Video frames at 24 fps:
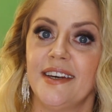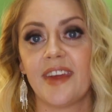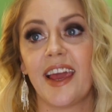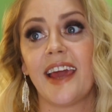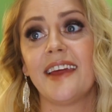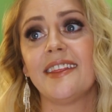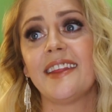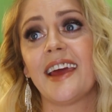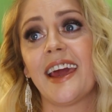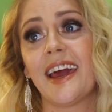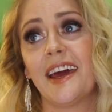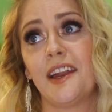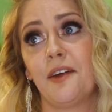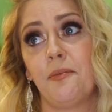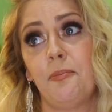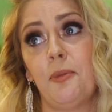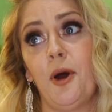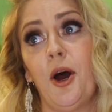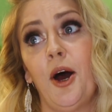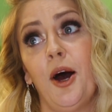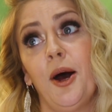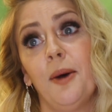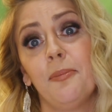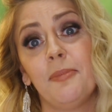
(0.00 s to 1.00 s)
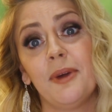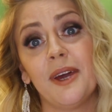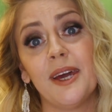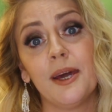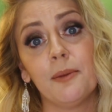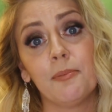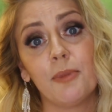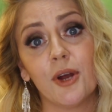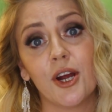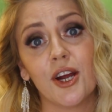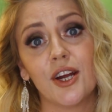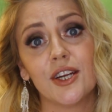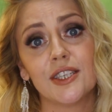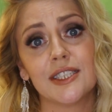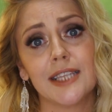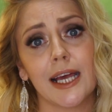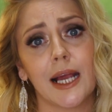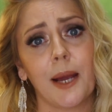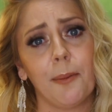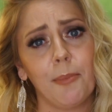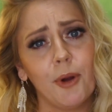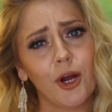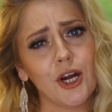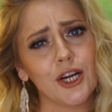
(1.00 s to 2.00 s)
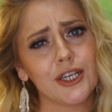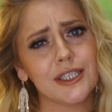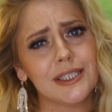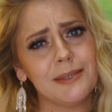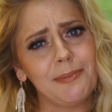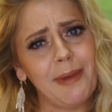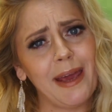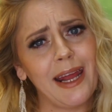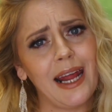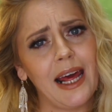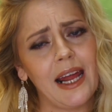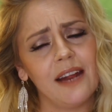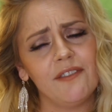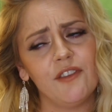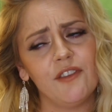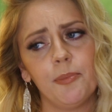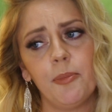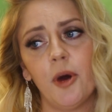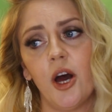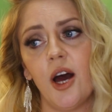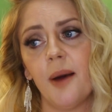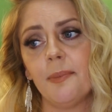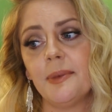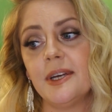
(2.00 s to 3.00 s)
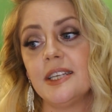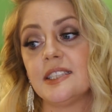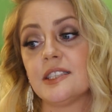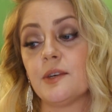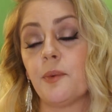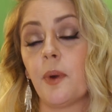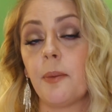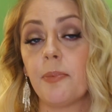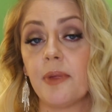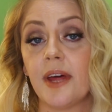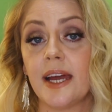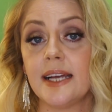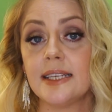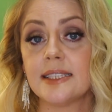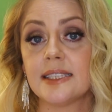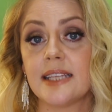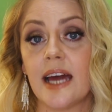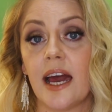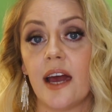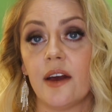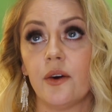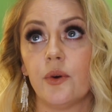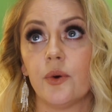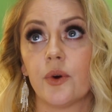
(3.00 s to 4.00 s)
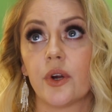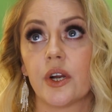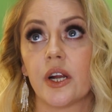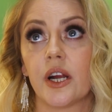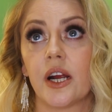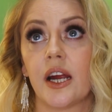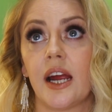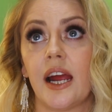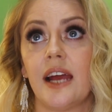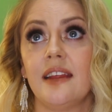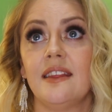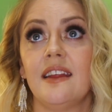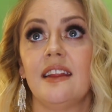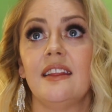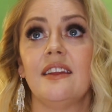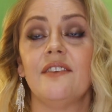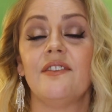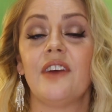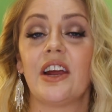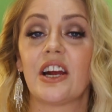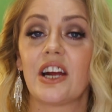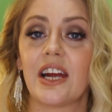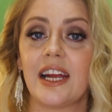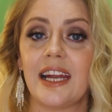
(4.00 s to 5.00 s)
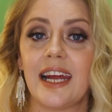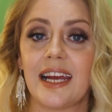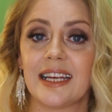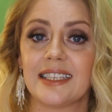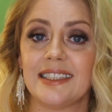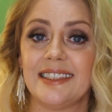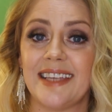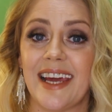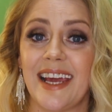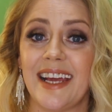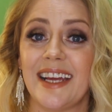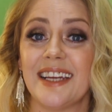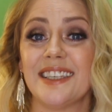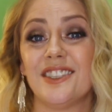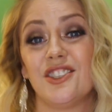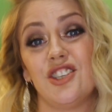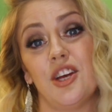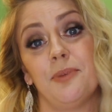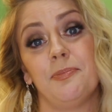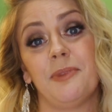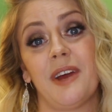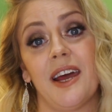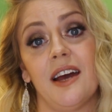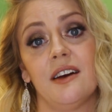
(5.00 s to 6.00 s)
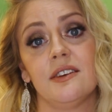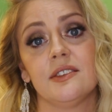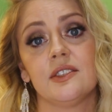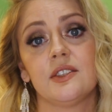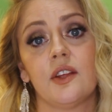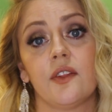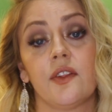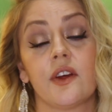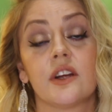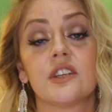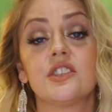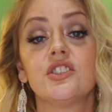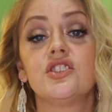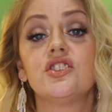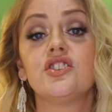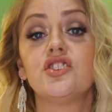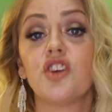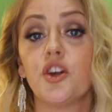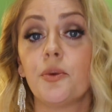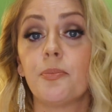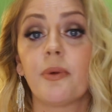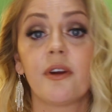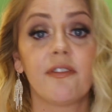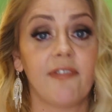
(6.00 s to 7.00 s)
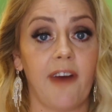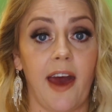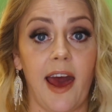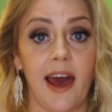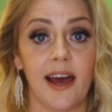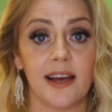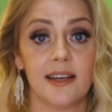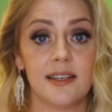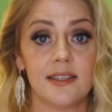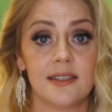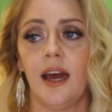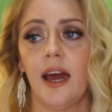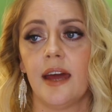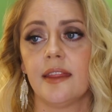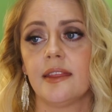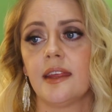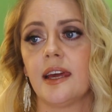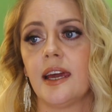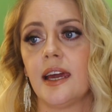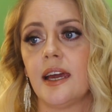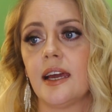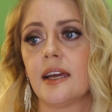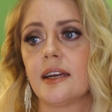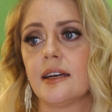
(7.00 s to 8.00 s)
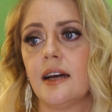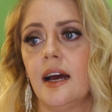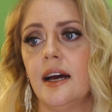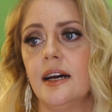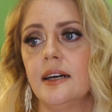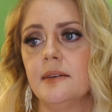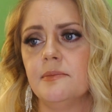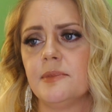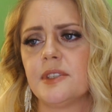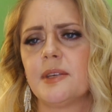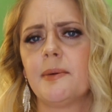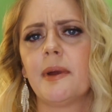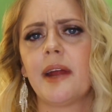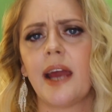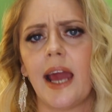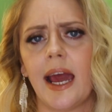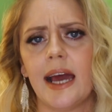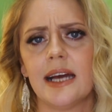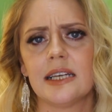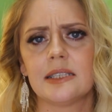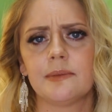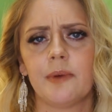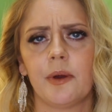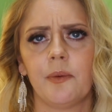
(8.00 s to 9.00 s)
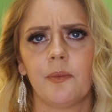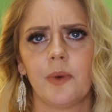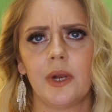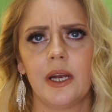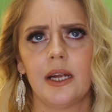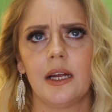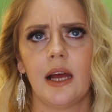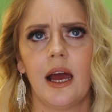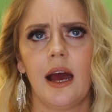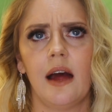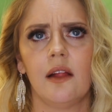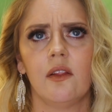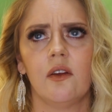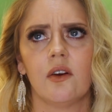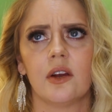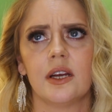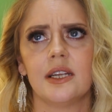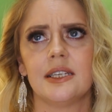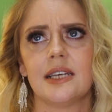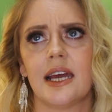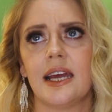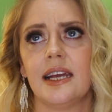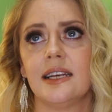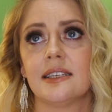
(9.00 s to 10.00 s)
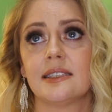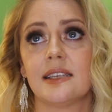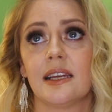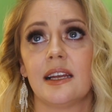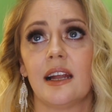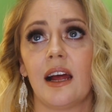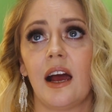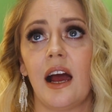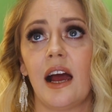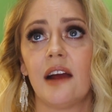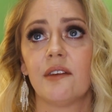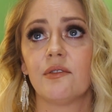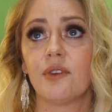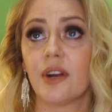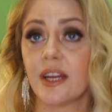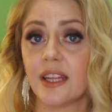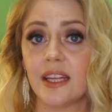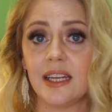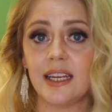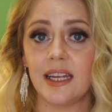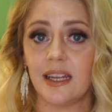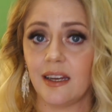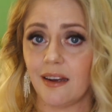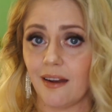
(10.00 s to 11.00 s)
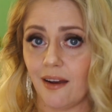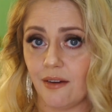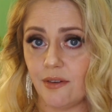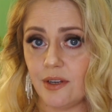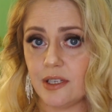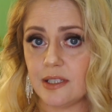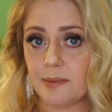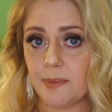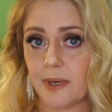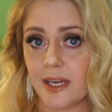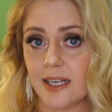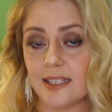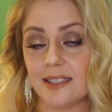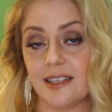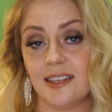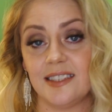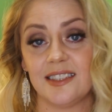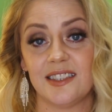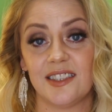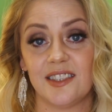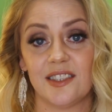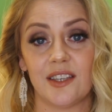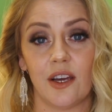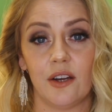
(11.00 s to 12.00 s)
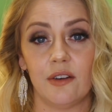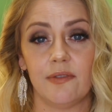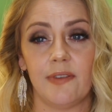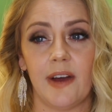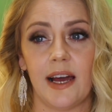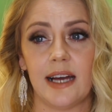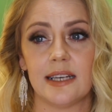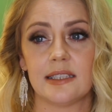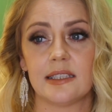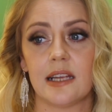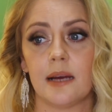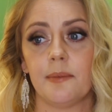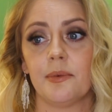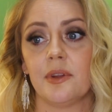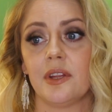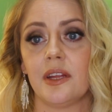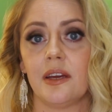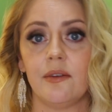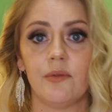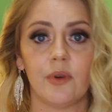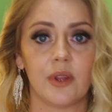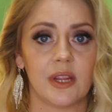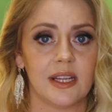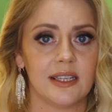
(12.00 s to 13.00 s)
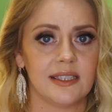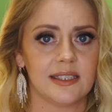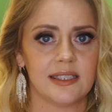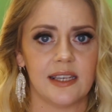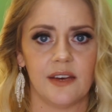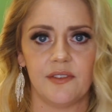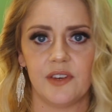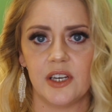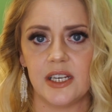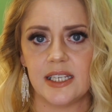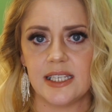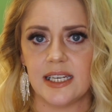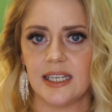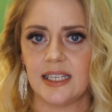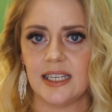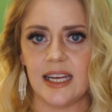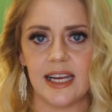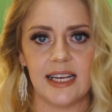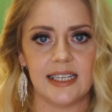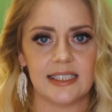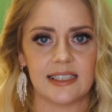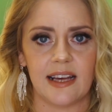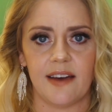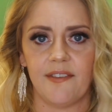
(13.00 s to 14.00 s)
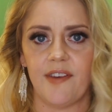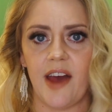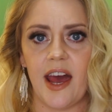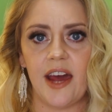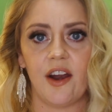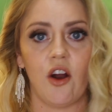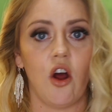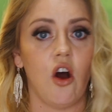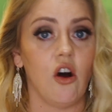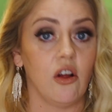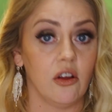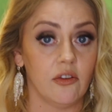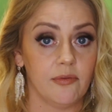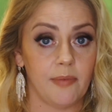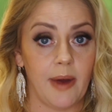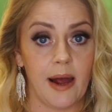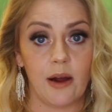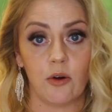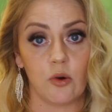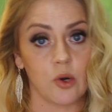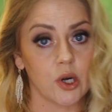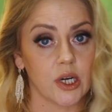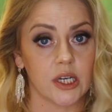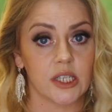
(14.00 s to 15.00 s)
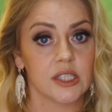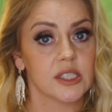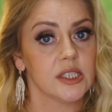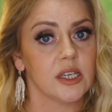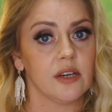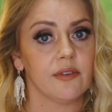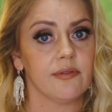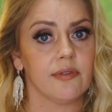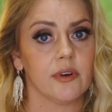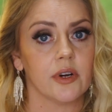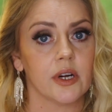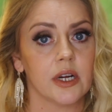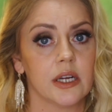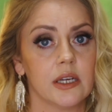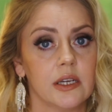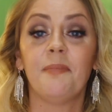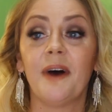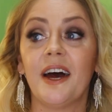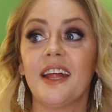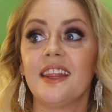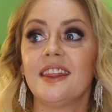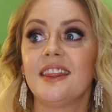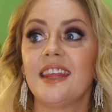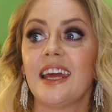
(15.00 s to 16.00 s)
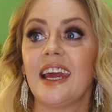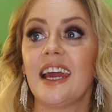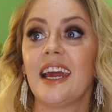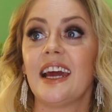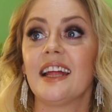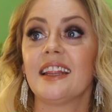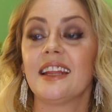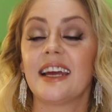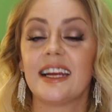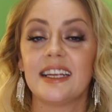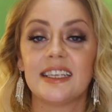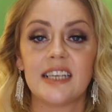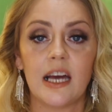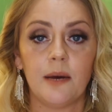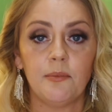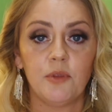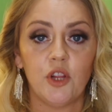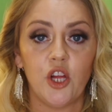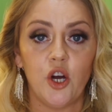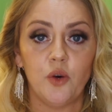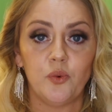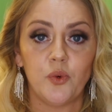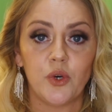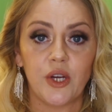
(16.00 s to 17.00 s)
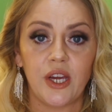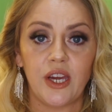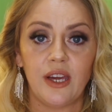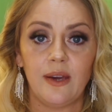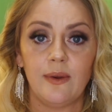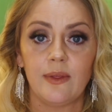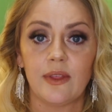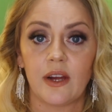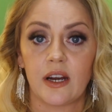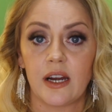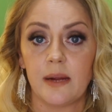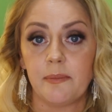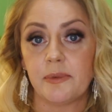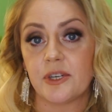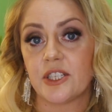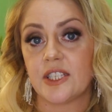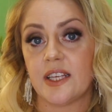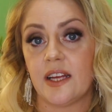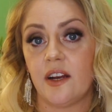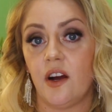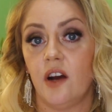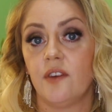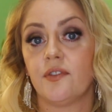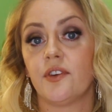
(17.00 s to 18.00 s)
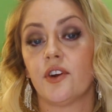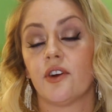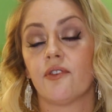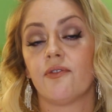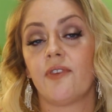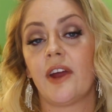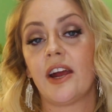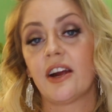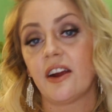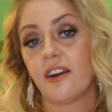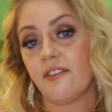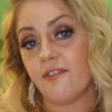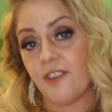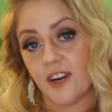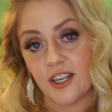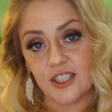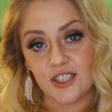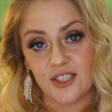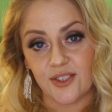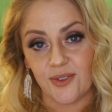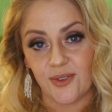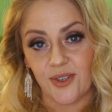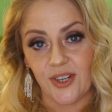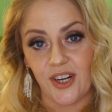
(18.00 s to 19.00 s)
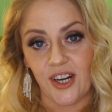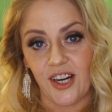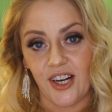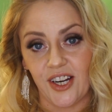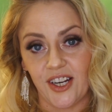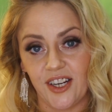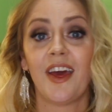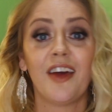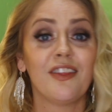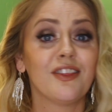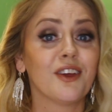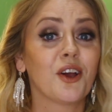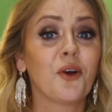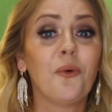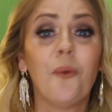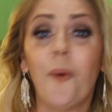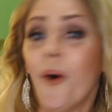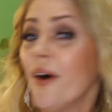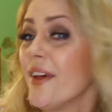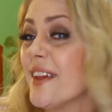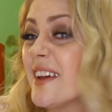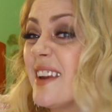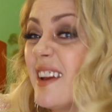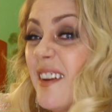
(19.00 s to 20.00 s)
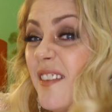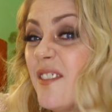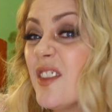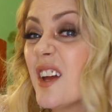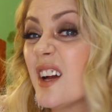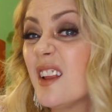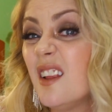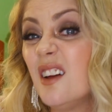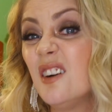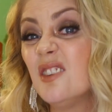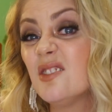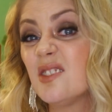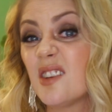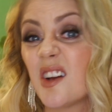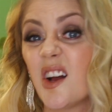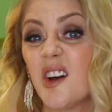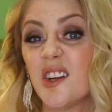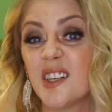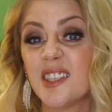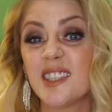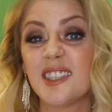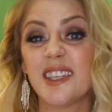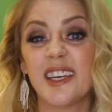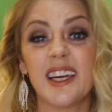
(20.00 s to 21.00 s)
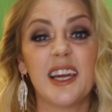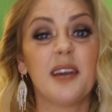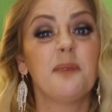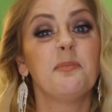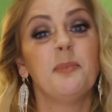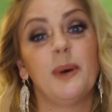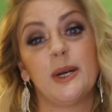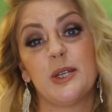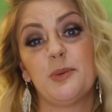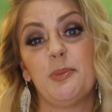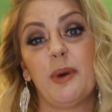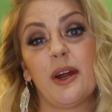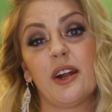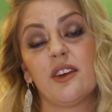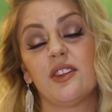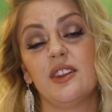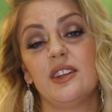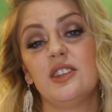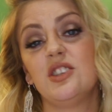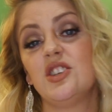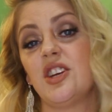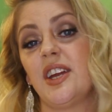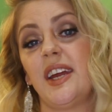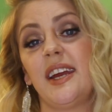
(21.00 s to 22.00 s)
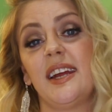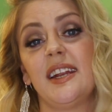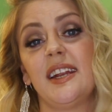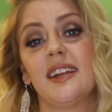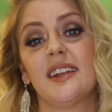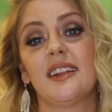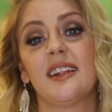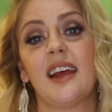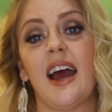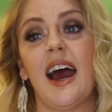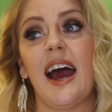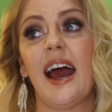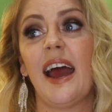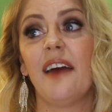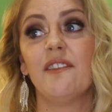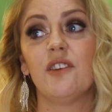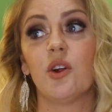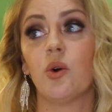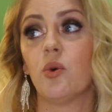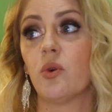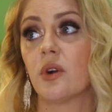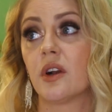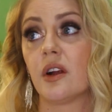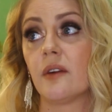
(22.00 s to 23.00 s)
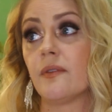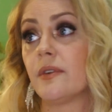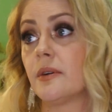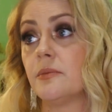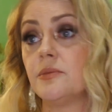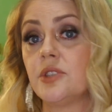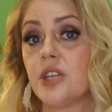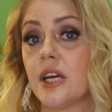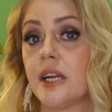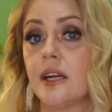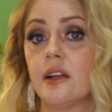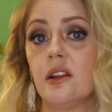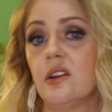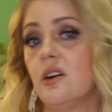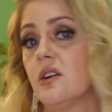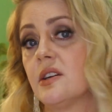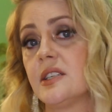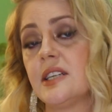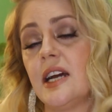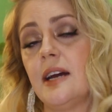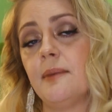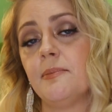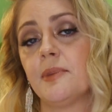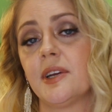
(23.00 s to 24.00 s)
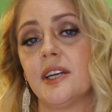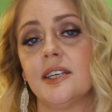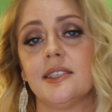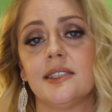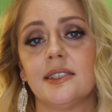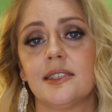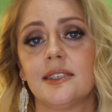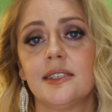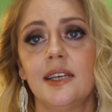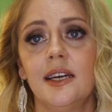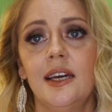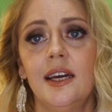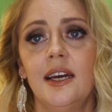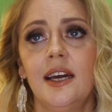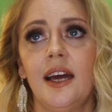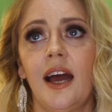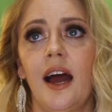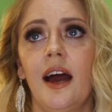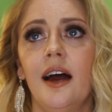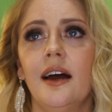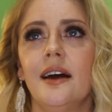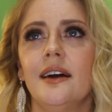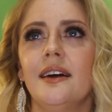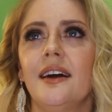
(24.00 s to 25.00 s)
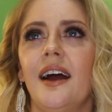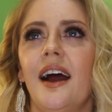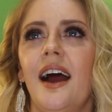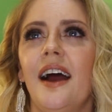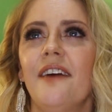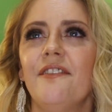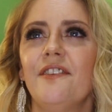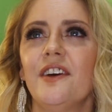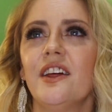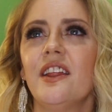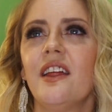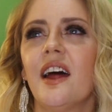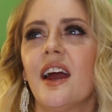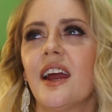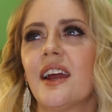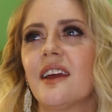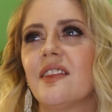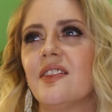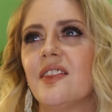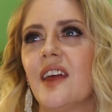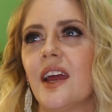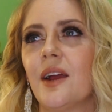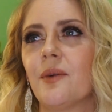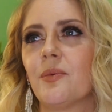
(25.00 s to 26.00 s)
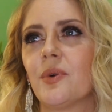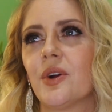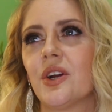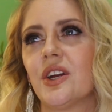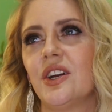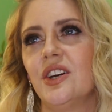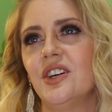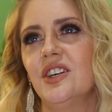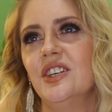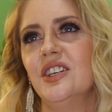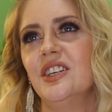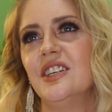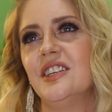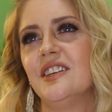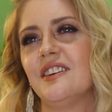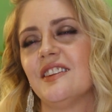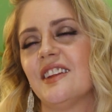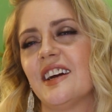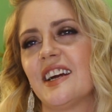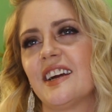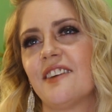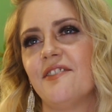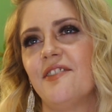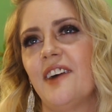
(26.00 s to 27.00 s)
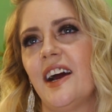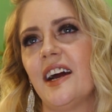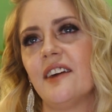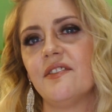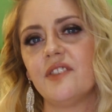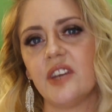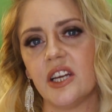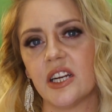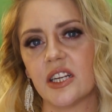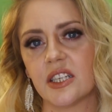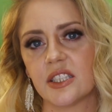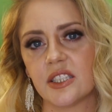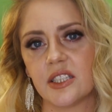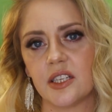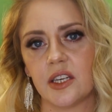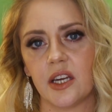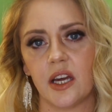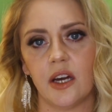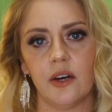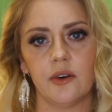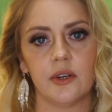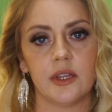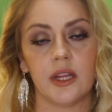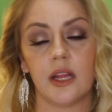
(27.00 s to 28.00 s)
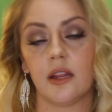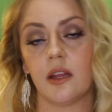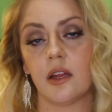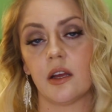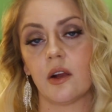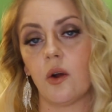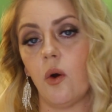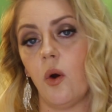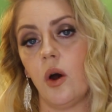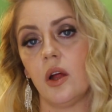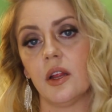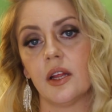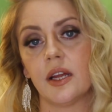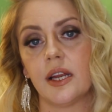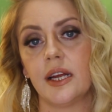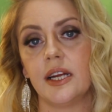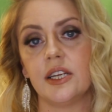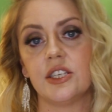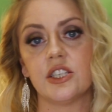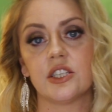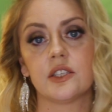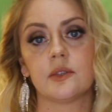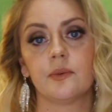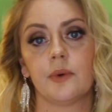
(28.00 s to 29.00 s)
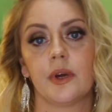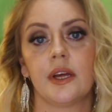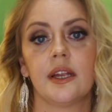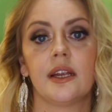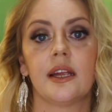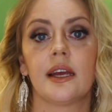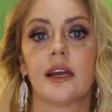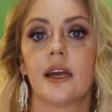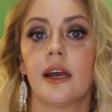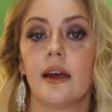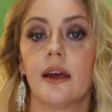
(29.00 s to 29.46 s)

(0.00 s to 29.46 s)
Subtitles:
And they had a pop-it purse, like a purse made out pop-it. So we placed that order and then the very next day it shipped out. So they're super fast. I think somebody asked me how long it takes, and I really didn't notice because it's so fast. I believe within 7 to 10 days I've had all of my orders so far. But the link down below will get you 30% off your very first order. The quality of the clothes, honestly, much better than Shein. I haven't ordered from Shein in a long time because I feel like they were good like 5 years ago and then the quality just went